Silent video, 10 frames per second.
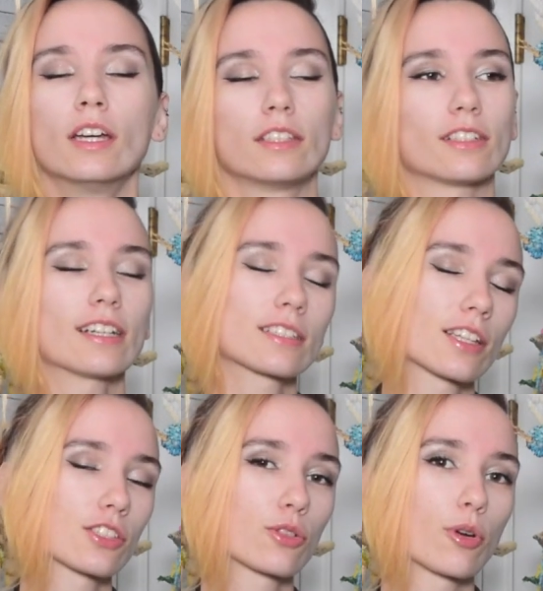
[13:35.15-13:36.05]
their
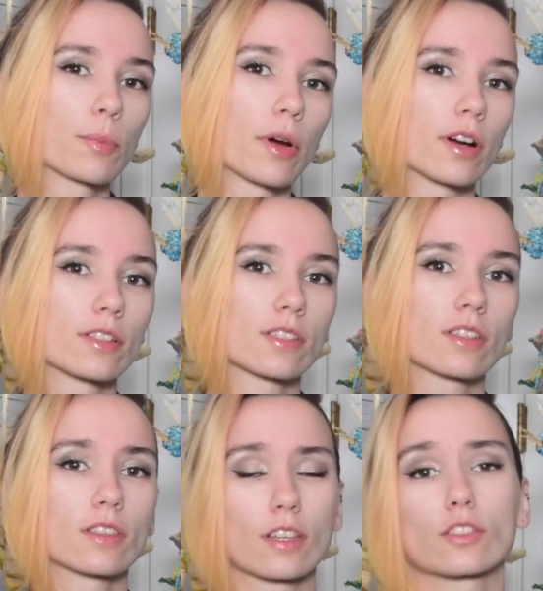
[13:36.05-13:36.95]
excess toy parts,
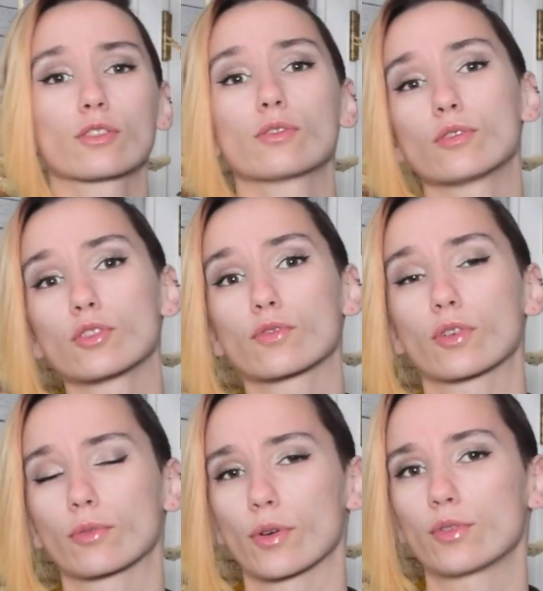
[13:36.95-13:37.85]
and things you use
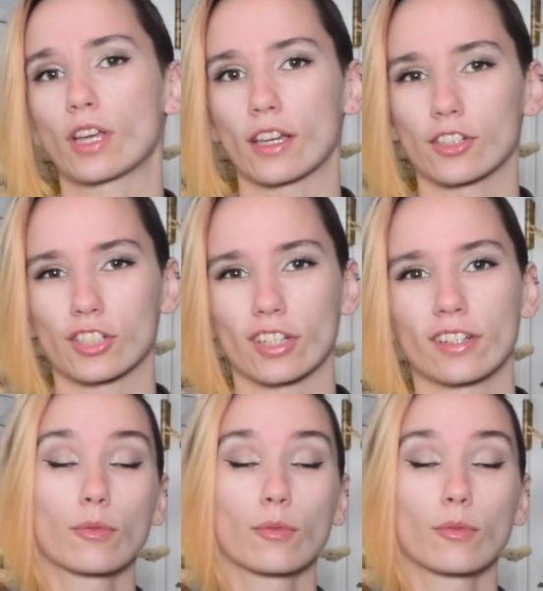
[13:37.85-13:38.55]
for rotation.